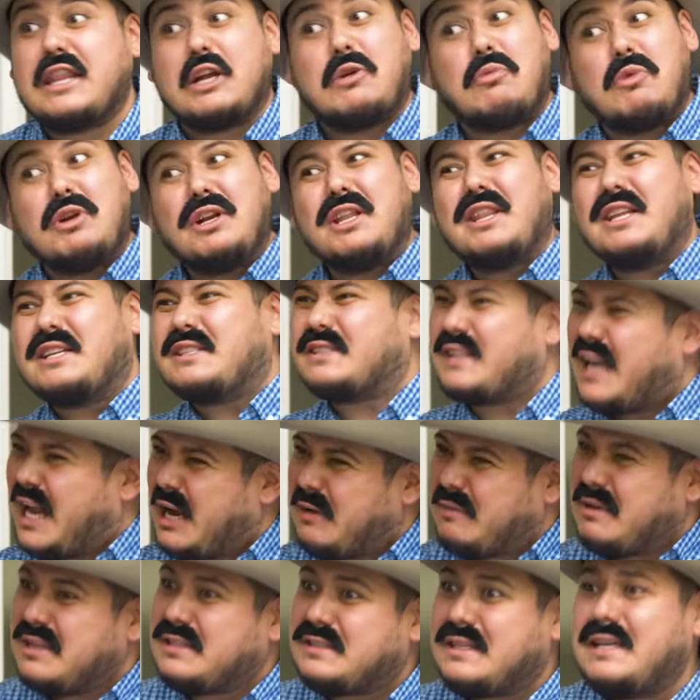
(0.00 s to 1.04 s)
they're one of the
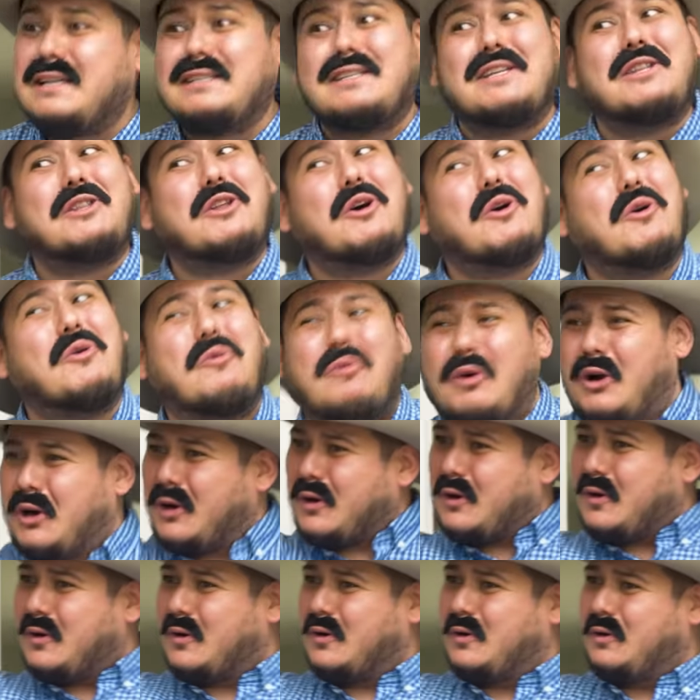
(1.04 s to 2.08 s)
scariest things in the
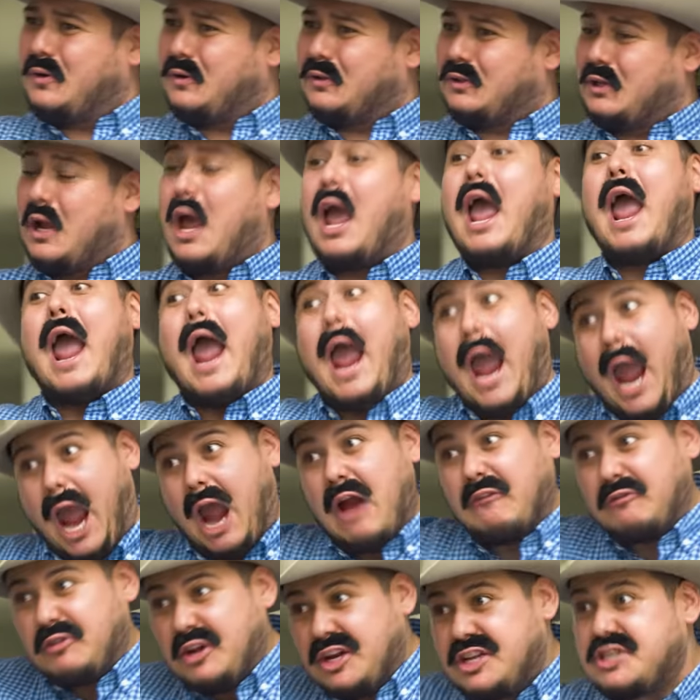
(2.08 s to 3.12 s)
world.
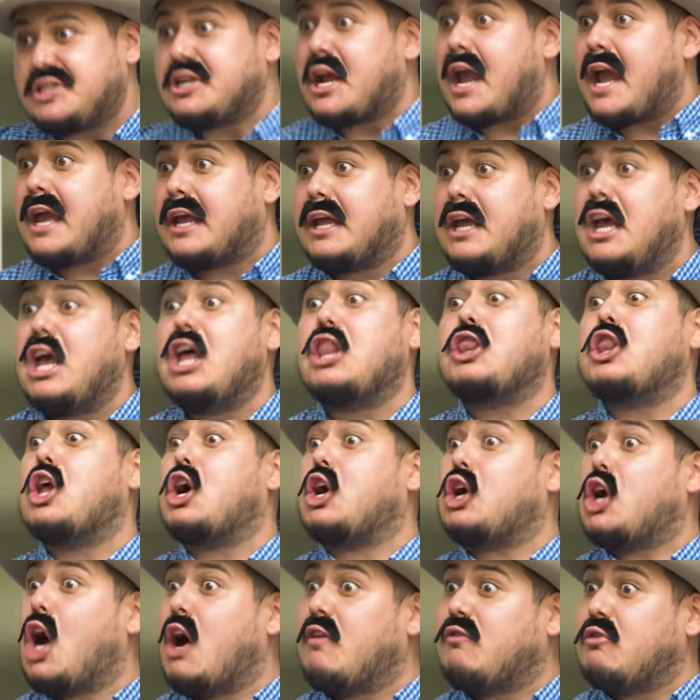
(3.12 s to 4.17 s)
Every check, the
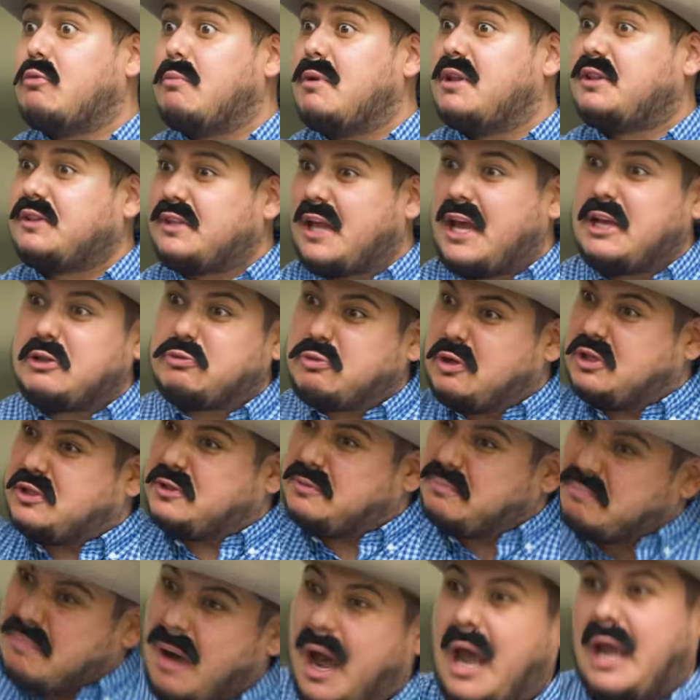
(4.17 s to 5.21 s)
government takes what's
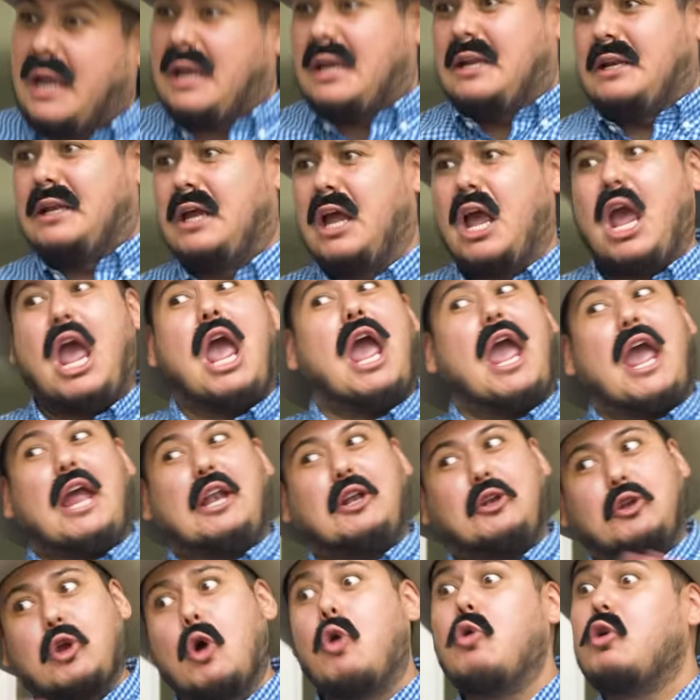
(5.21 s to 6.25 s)
mine.
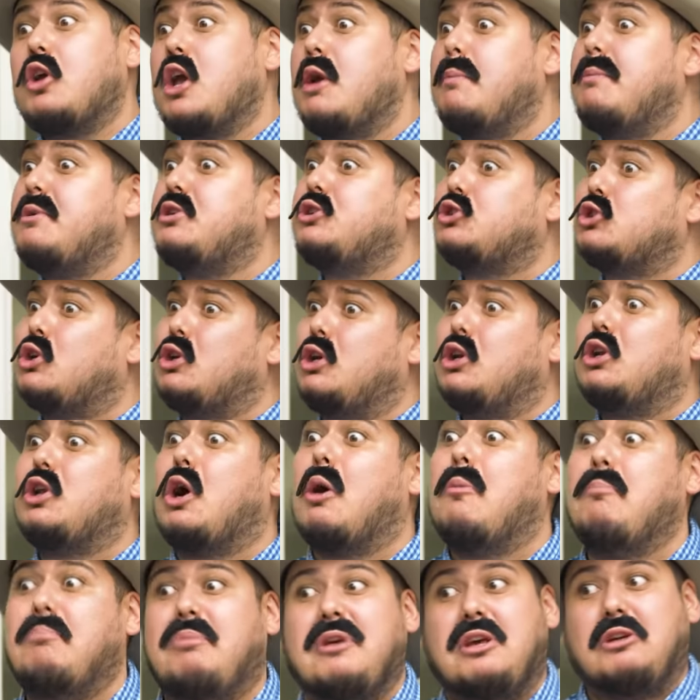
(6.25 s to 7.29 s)
And don't get me started
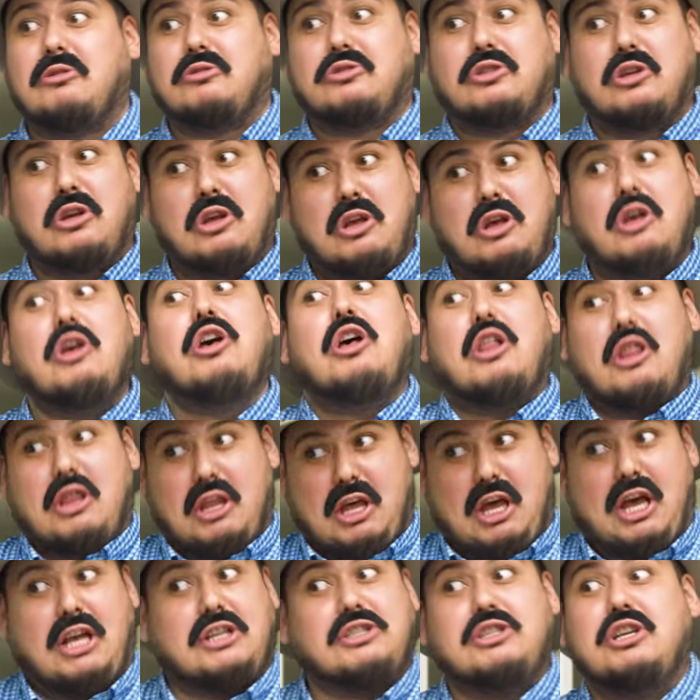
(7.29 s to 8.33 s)
on bills.
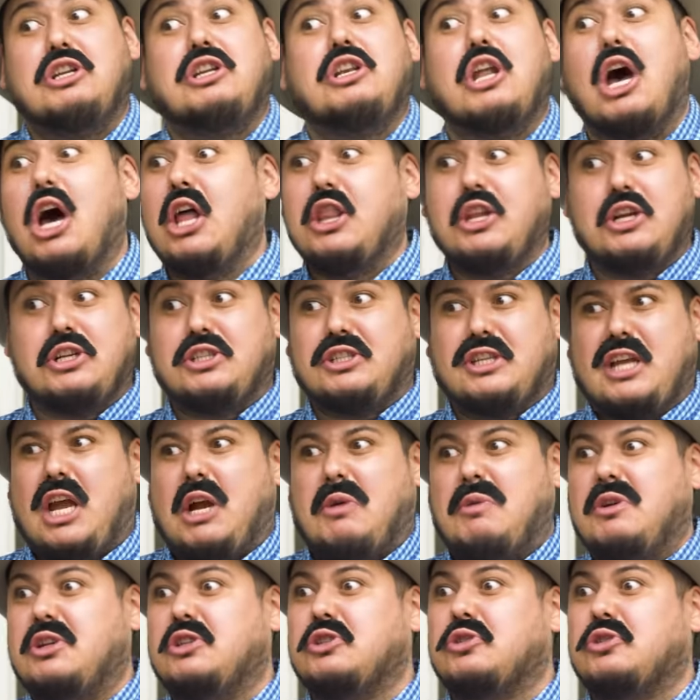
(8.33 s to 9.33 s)
That's another scary